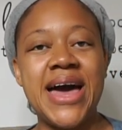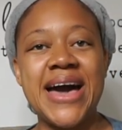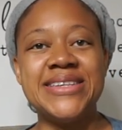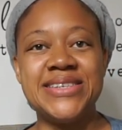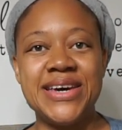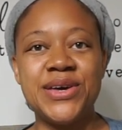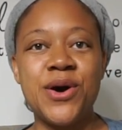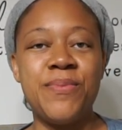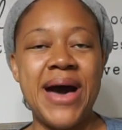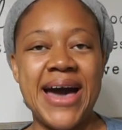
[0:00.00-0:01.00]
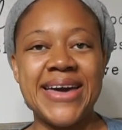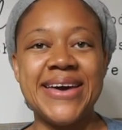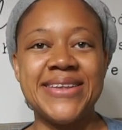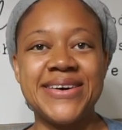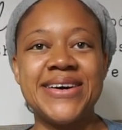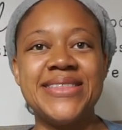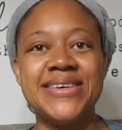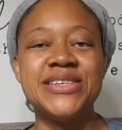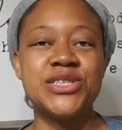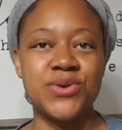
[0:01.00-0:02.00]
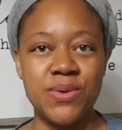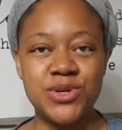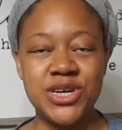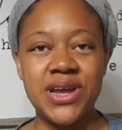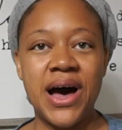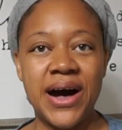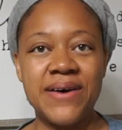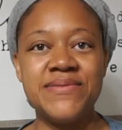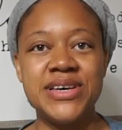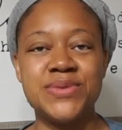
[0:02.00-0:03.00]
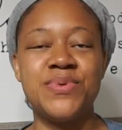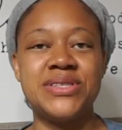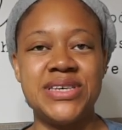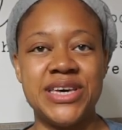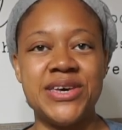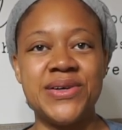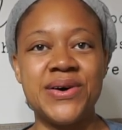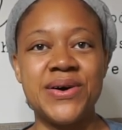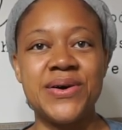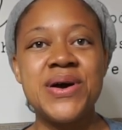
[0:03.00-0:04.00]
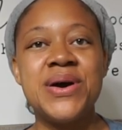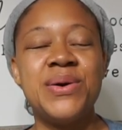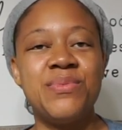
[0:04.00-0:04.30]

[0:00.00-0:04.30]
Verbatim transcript: I did go back and look at the description of this particular